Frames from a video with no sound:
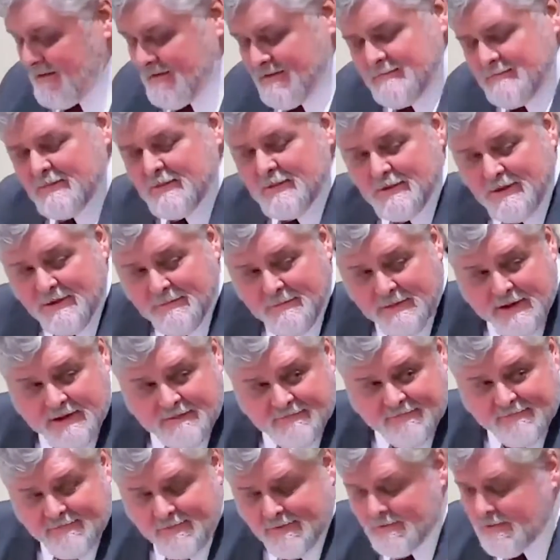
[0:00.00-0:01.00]
Chairman, I have a
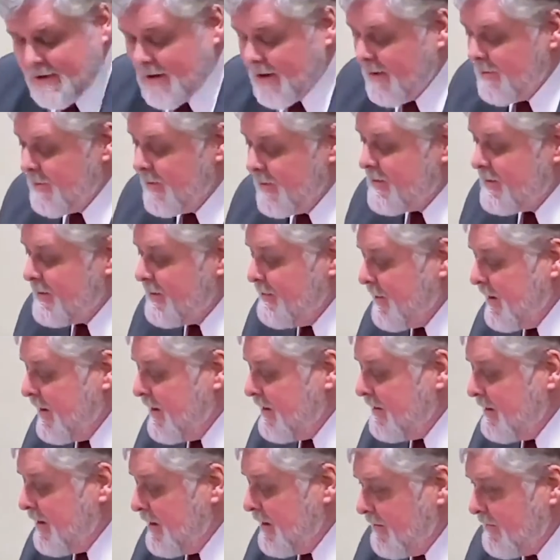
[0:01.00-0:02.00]
few comments to make.
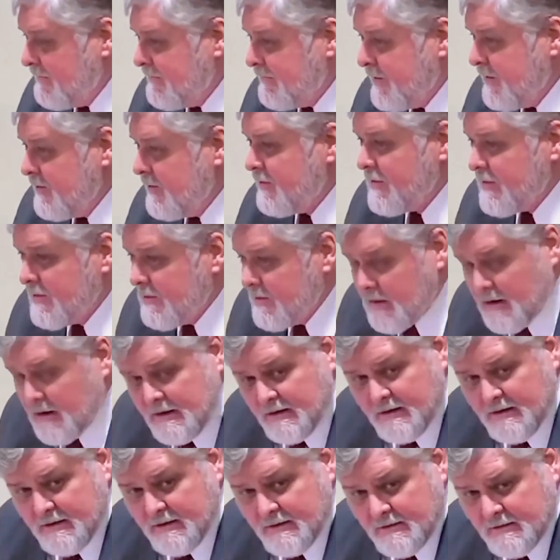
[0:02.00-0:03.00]
First, I'd
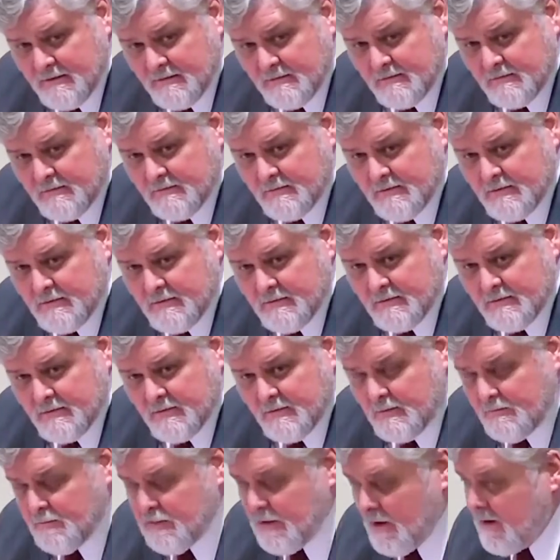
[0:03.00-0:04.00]
like to
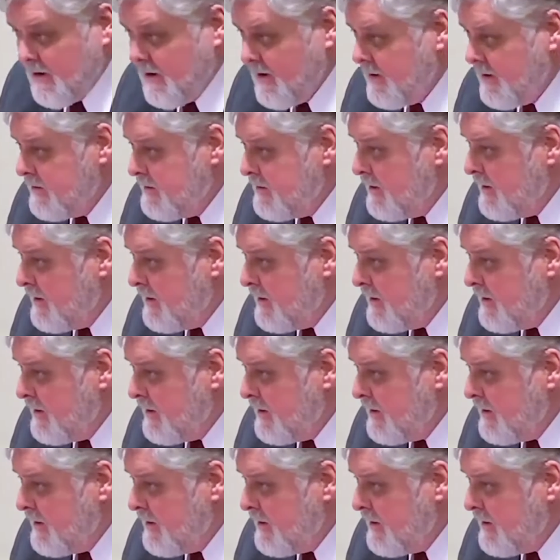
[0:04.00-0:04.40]
applaud